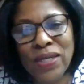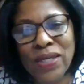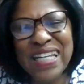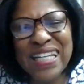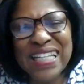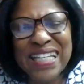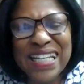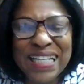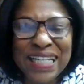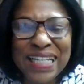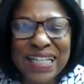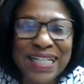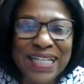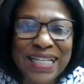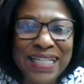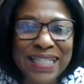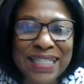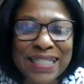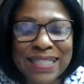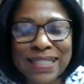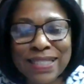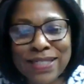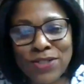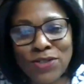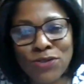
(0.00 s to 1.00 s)
we could at
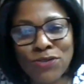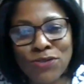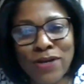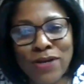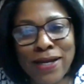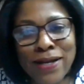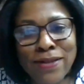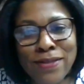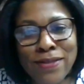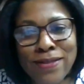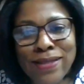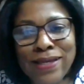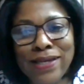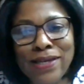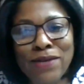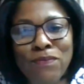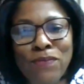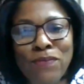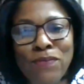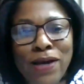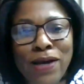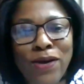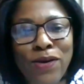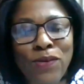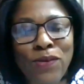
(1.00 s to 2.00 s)
least try to think
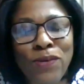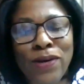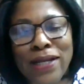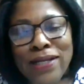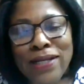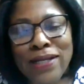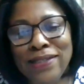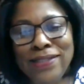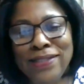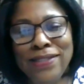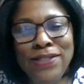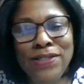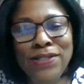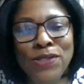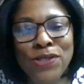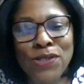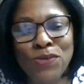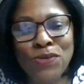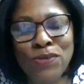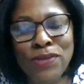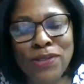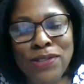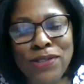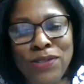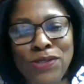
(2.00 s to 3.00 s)
about what
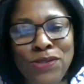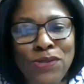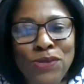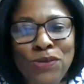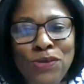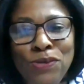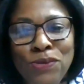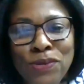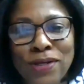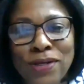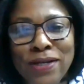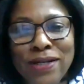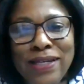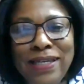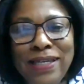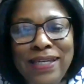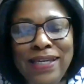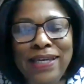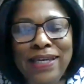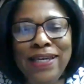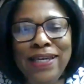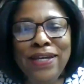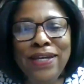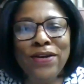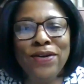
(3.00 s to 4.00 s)
Jesus would do were he
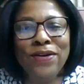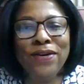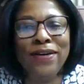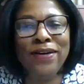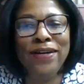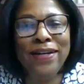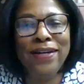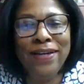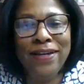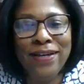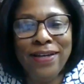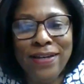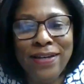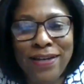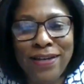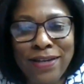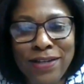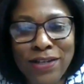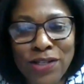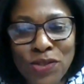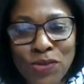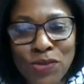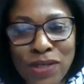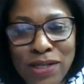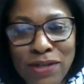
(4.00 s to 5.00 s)
here
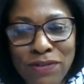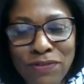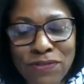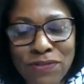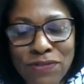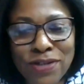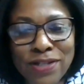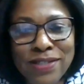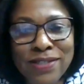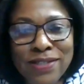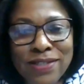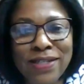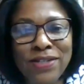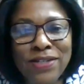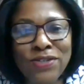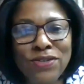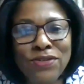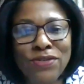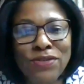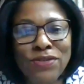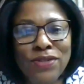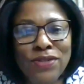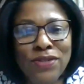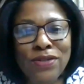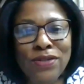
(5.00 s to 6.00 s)
in the 21st
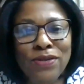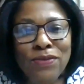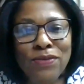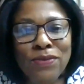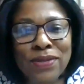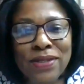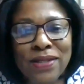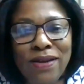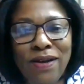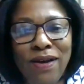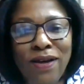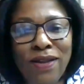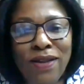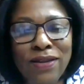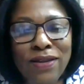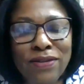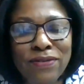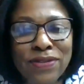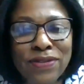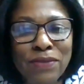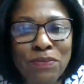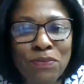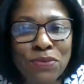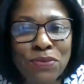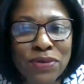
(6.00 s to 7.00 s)
century, with all
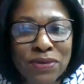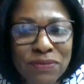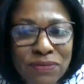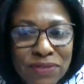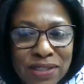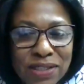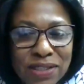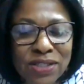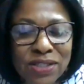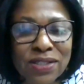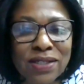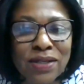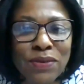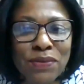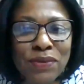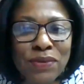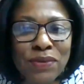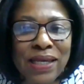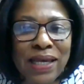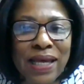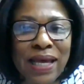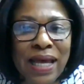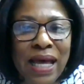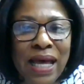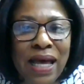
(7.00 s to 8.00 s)
of the privilege that
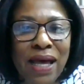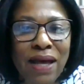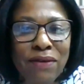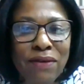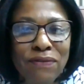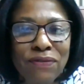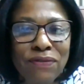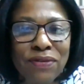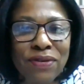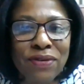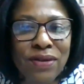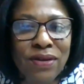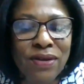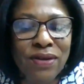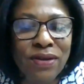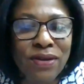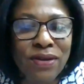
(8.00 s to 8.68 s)
we have,